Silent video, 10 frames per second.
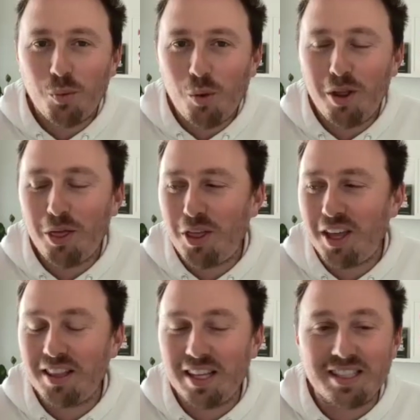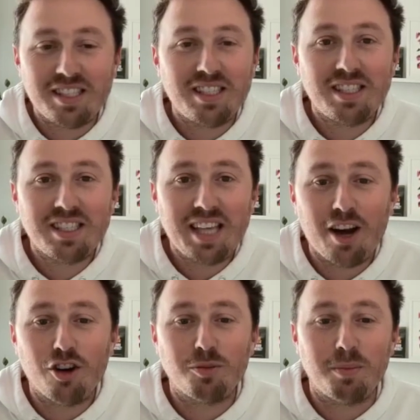one thing that
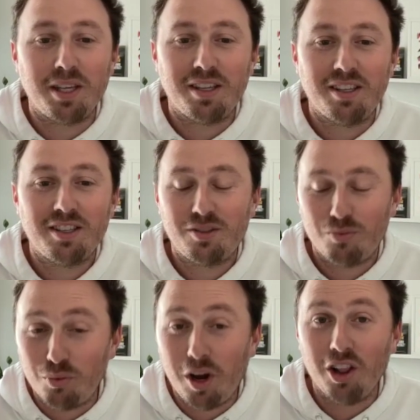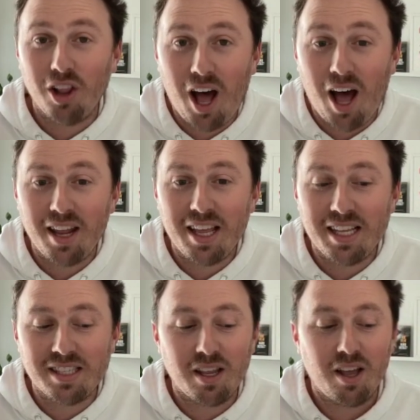scares me a lot,
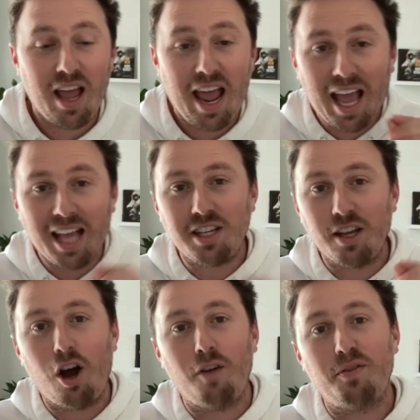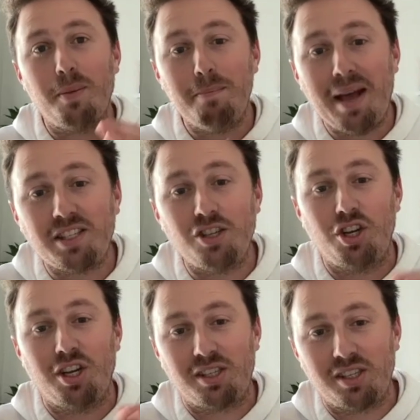is handing off the
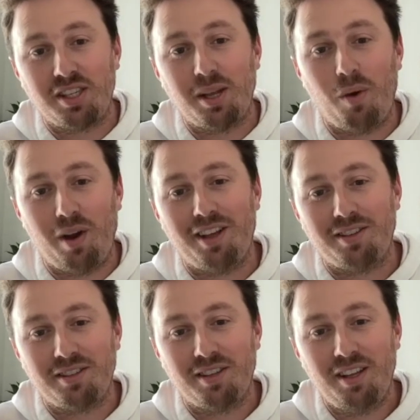messaging to someone else.